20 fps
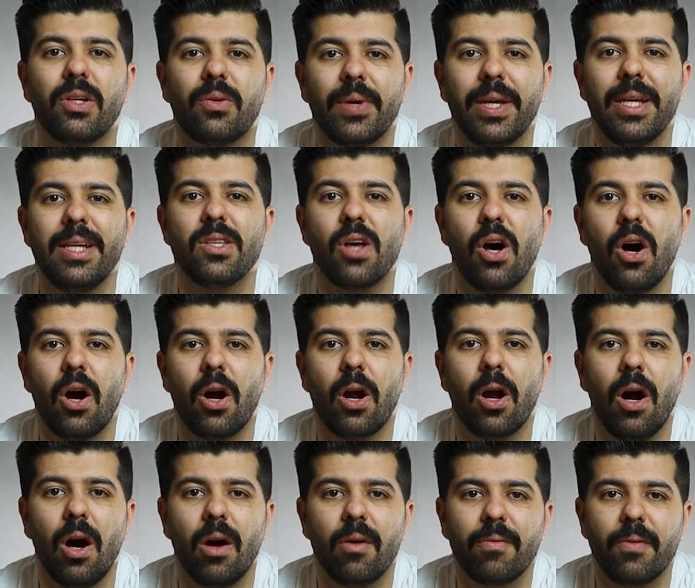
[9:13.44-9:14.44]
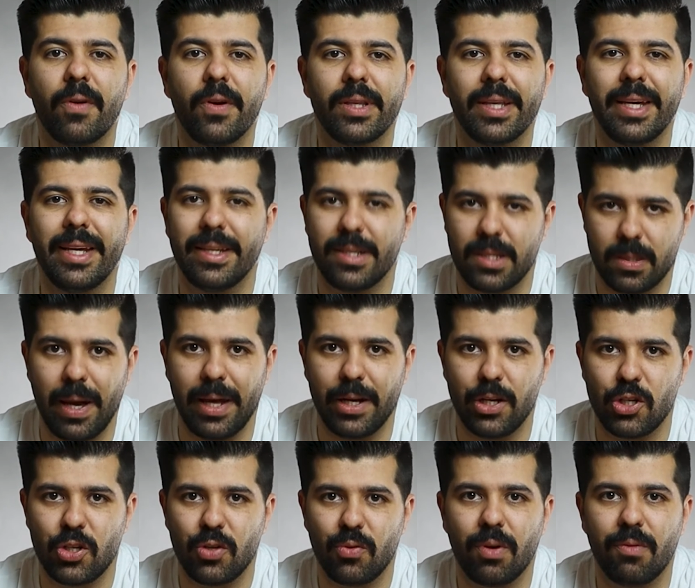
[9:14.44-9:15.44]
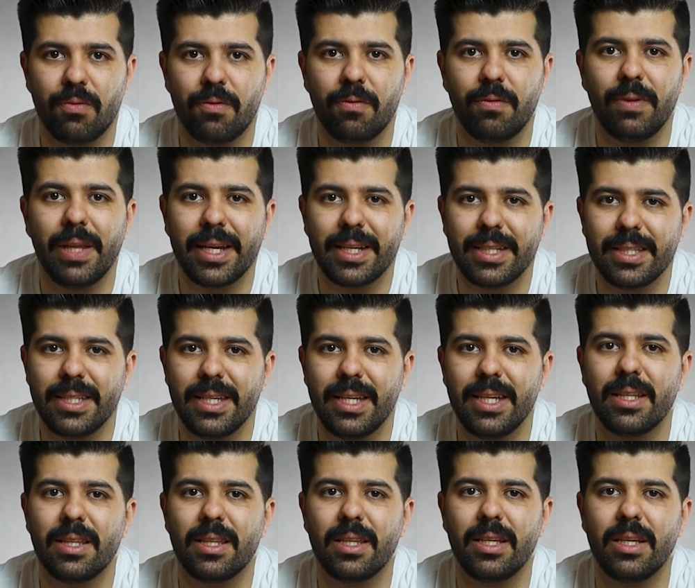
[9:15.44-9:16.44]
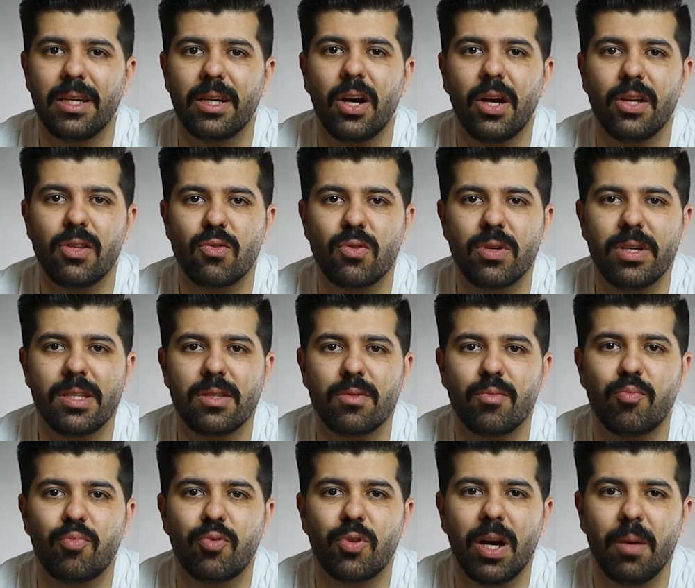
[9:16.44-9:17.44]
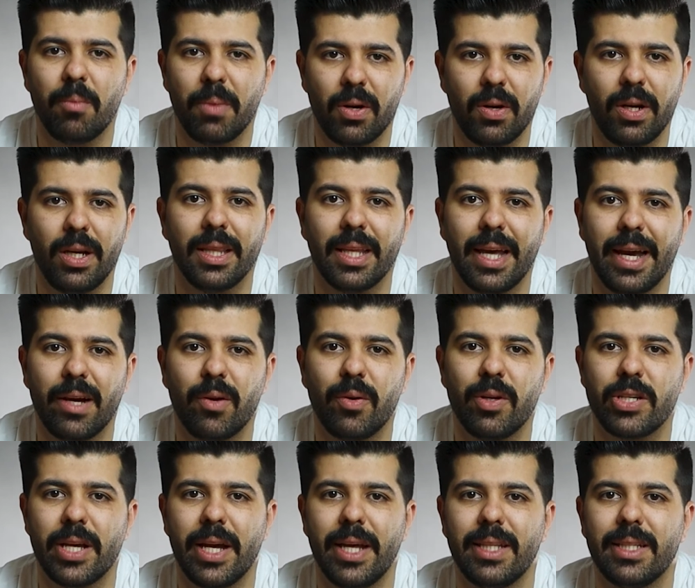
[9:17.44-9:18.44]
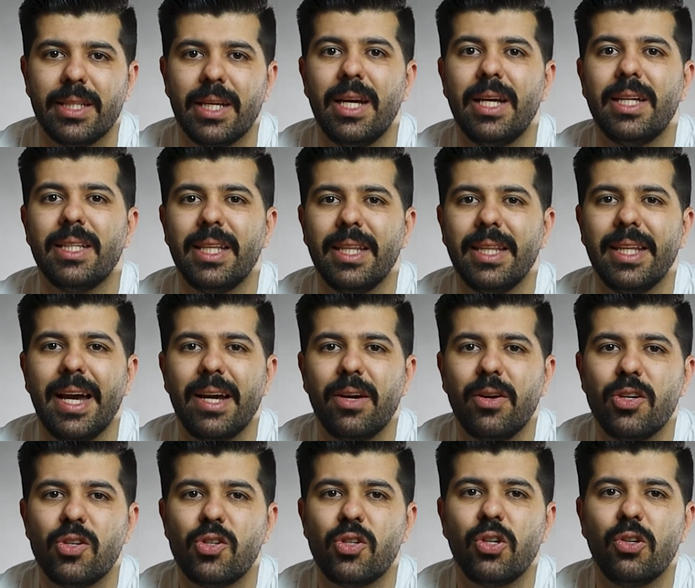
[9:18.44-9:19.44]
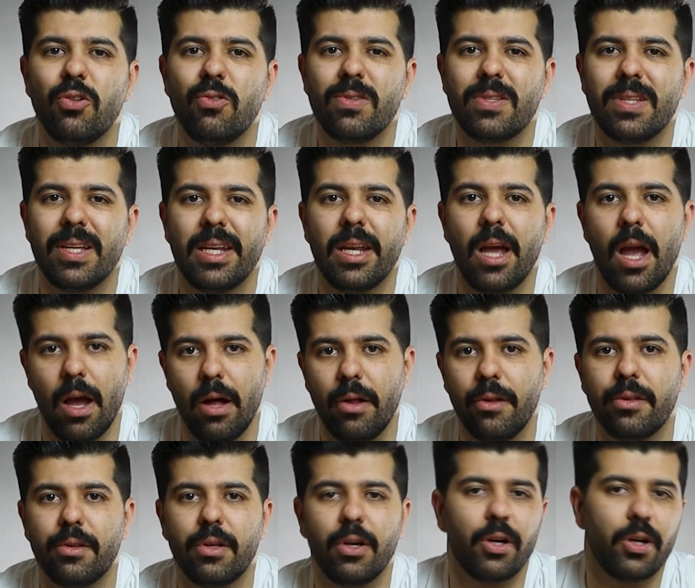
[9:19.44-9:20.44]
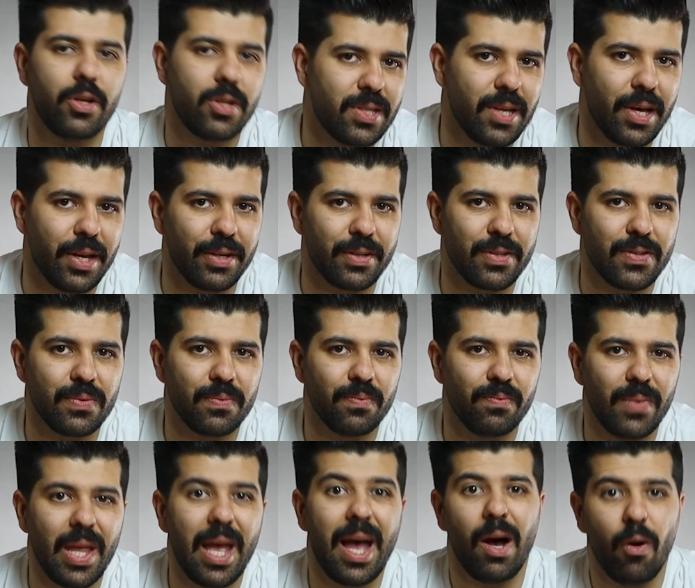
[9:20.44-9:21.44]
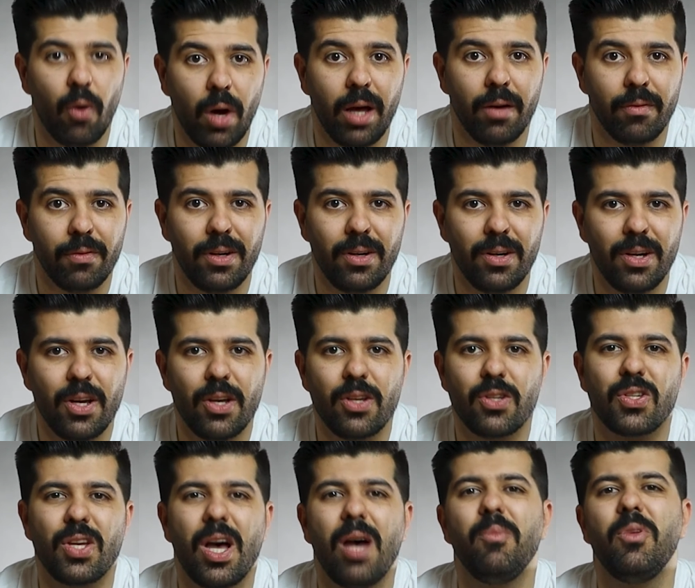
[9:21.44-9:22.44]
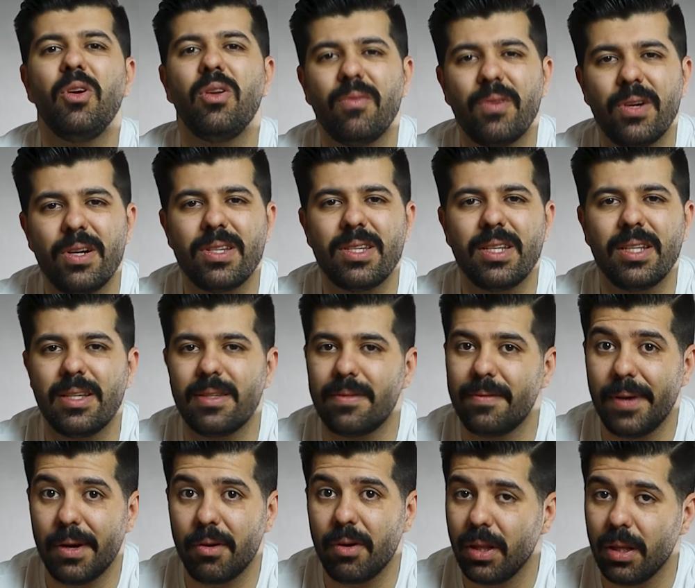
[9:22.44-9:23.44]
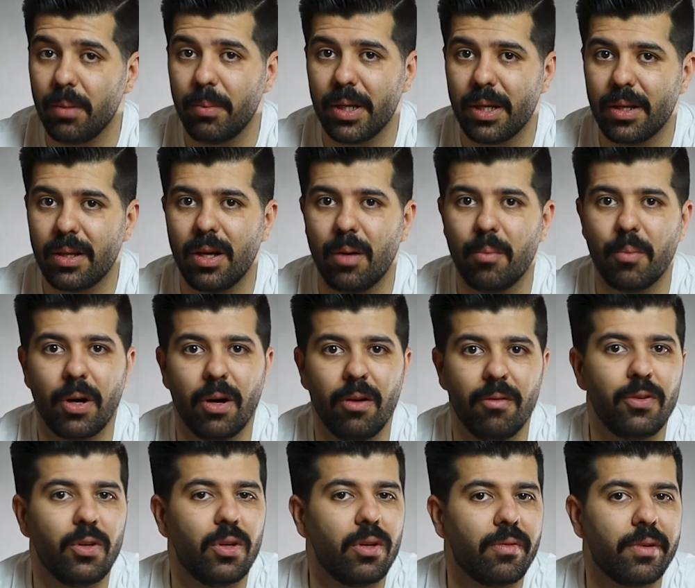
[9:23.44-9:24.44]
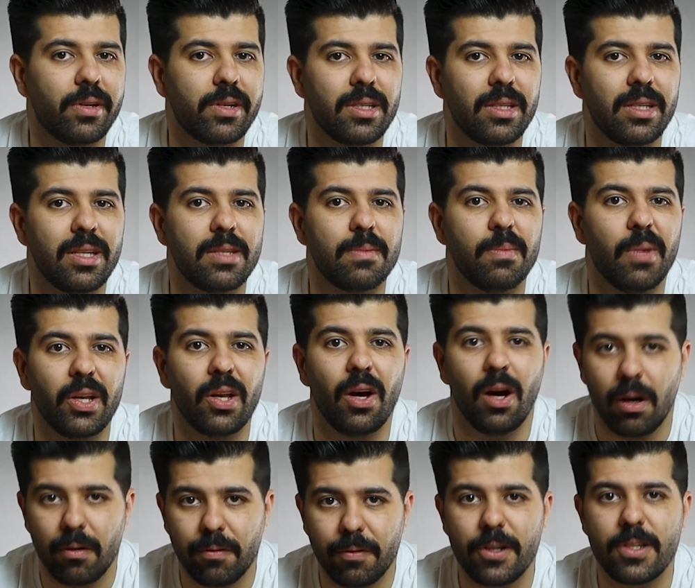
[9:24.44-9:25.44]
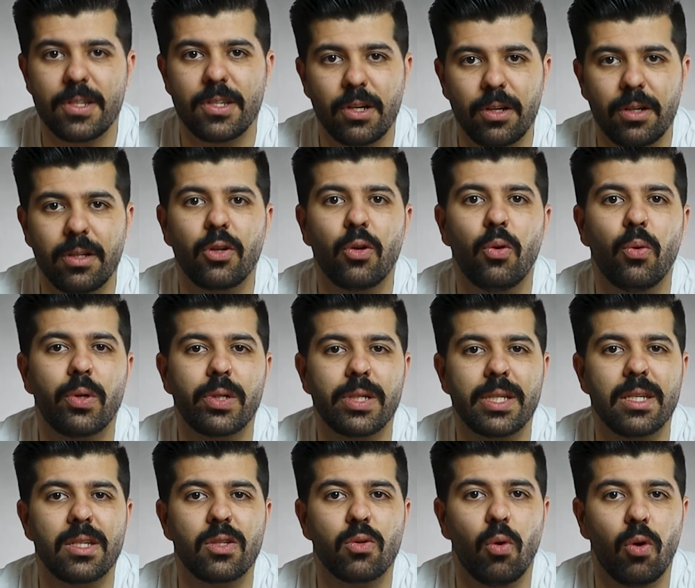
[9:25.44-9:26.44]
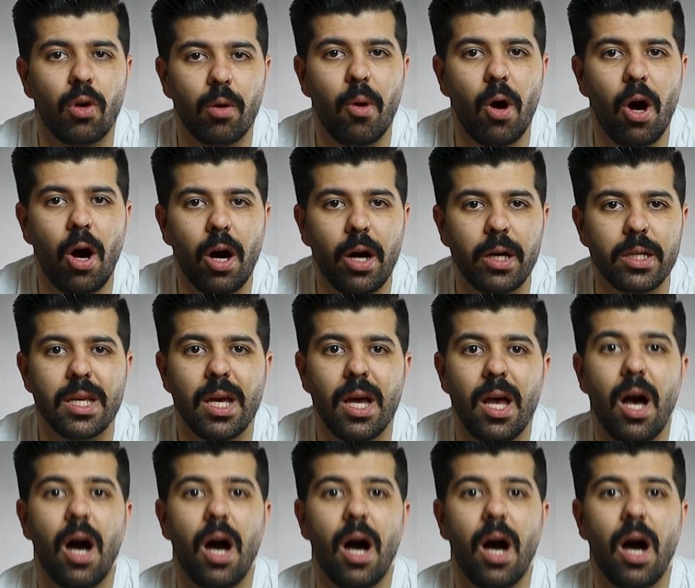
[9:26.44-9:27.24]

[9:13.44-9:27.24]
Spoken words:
degrees are offered in Spanish, reflecting the country's primary language and the language used in healthcare settings. However, some universities, very limited number of universities, might offer certain courses or parts